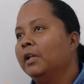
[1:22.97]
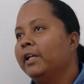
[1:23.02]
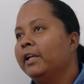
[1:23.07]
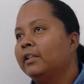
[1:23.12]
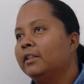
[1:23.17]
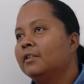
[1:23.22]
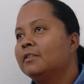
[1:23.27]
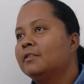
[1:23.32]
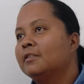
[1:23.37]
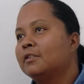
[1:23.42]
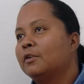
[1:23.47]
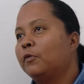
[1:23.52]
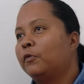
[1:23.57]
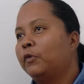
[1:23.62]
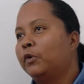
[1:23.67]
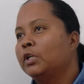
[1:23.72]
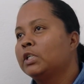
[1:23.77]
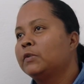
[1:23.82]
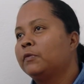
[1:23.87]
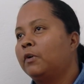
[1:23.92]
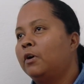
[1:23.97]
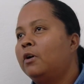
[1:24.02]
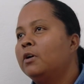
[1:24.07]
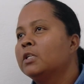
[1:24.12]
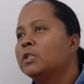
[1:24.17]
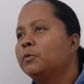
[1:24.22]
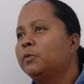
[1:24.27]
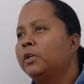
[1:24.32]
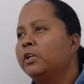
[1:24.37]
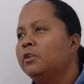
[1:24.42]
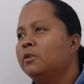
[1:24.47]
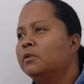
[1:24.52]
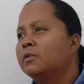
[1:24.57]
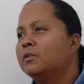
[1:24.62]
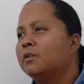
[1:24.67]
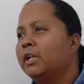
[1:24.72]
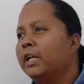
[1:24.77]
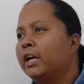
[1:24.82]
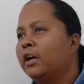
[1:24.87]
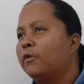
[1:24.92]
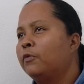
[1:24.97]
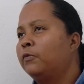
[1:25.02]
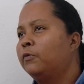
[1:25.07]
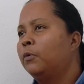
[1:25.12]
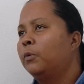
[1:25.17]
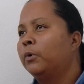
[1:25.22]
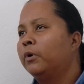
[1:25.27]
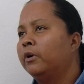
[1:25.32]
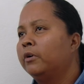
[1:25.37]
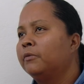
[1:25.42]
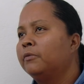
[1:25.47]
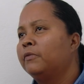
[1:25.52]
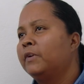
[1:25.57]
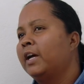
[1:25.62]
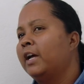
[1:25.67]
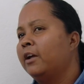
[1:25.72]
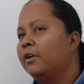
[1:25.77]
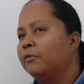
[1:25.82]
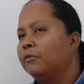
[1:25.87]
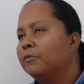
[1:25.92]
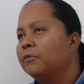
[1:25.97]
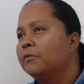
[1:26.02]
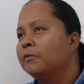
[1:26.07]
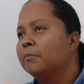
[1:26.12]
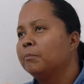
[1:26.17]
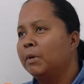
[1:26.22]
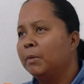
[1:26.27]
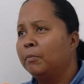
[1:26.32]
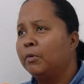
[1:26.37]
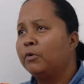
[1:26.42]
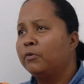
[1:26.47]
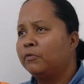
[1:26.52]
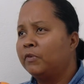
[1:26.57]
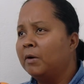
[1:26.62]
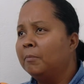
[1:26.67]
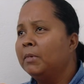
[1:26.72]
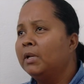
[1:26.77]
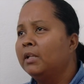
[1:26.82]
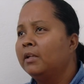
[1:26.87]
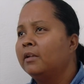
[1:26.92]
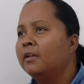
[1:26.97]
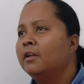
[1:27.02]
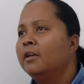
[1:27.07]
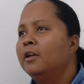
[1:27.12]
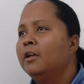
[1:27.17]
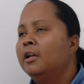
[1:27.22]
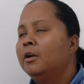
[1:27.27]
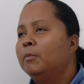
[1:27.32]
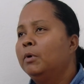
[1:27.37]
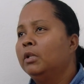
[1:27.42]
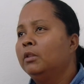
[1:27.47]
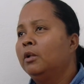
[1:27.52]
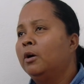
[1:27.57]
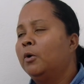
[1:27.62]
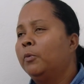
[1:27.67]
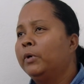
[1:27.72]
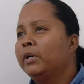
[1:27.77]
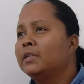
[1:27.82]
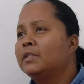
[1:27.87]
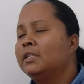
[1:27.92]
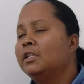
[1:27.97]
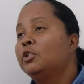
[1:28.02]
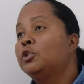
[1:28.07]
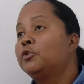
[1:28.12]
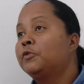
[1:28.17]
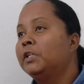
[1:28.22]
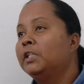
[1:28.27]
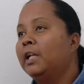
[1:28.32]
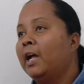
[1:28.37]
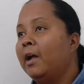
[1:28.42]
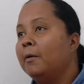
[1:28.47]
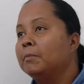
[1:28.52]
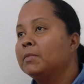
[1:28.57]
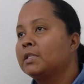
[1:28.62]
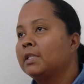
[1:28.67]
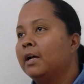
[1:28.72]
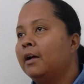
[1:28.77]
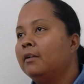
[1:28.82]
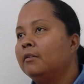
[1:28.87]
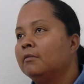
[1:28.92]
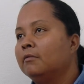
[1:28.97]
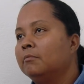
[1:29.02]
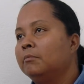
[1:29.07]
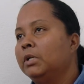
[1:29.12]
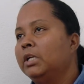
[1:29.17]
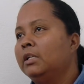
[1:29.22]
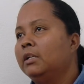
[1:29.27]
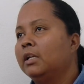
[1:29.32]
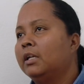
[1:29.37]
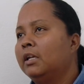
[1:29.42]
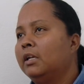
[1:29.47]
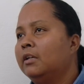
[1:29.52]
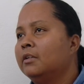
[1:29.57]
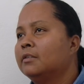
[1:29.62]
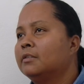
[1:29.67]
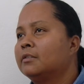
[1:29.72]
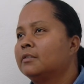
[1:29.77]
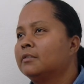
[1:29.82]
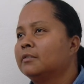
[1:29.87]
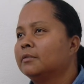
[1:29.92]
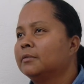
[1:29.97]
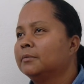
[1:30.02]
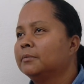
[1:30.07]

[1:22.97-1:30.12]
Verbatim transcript: Like, this is a first for us. We're used to like a 4 or 5 member family, but now we're seeing 3 times that being the case.